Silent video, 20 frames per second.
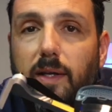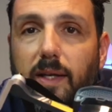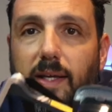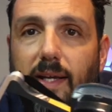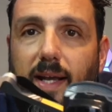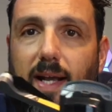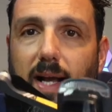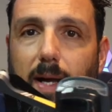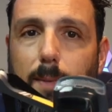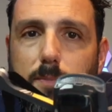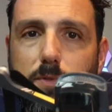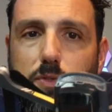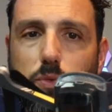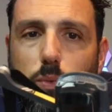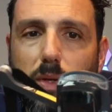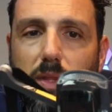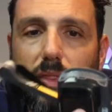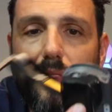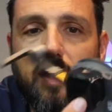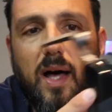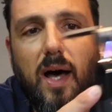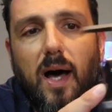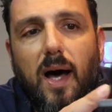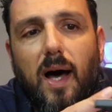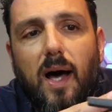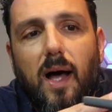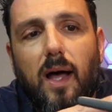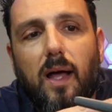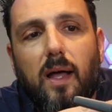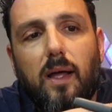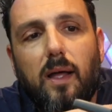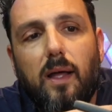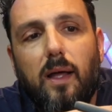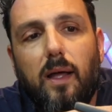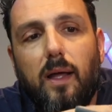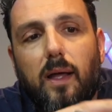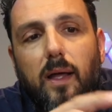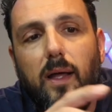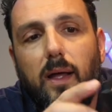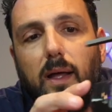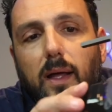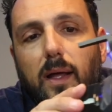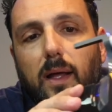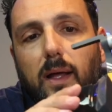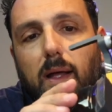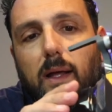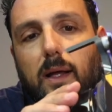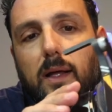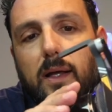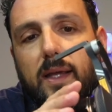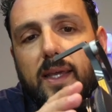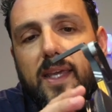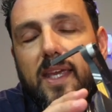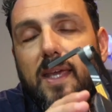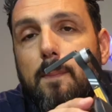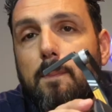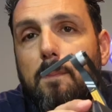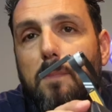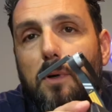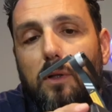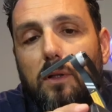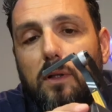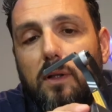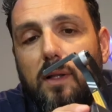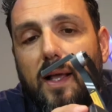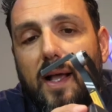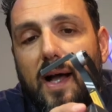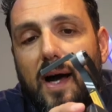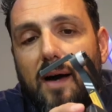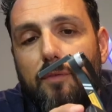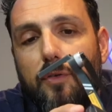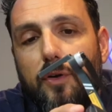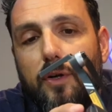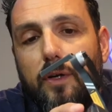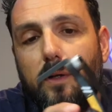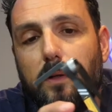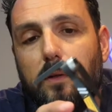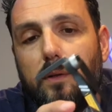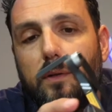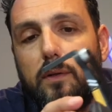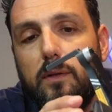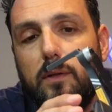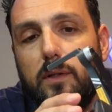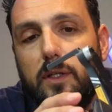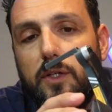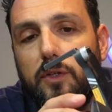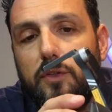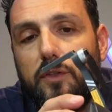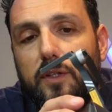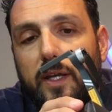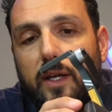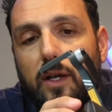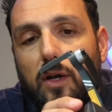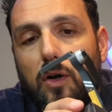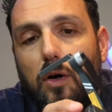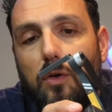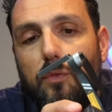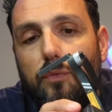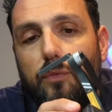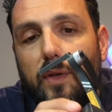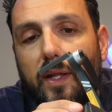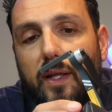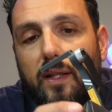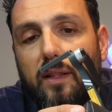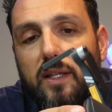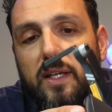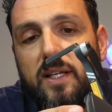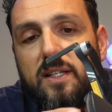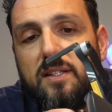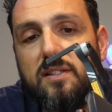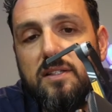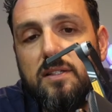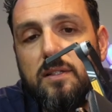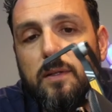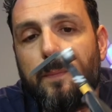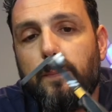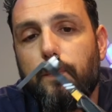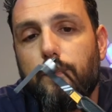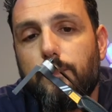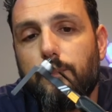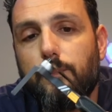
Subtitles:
It comes with a gimbal cover that you take off like this.